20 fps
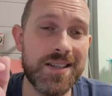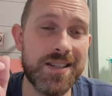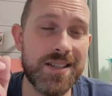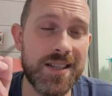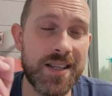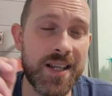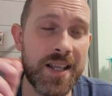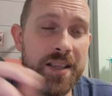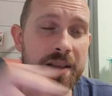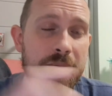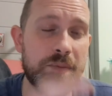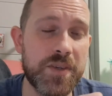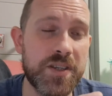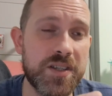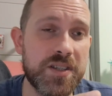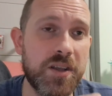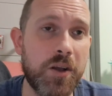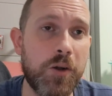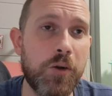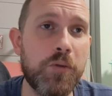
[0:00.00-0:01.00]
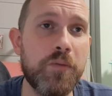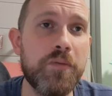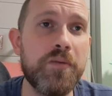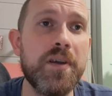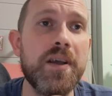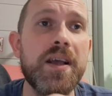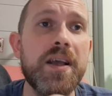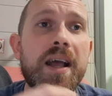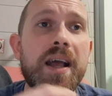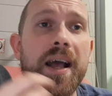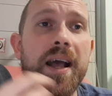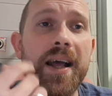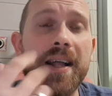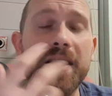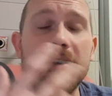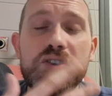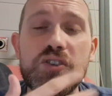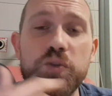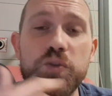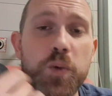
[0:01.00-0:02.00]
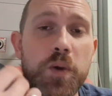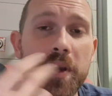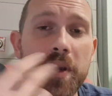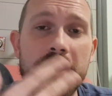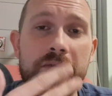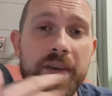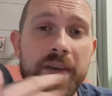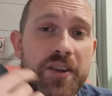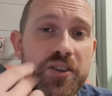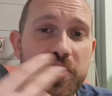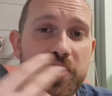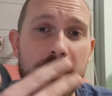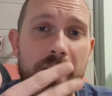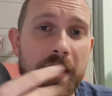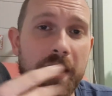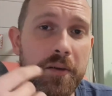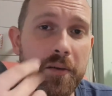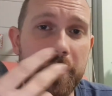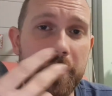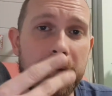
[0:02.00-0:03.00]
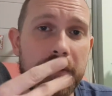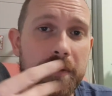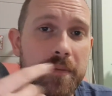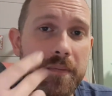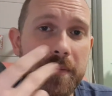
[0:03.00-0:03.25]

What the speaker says: let them dissolve and swirl it around your mouth,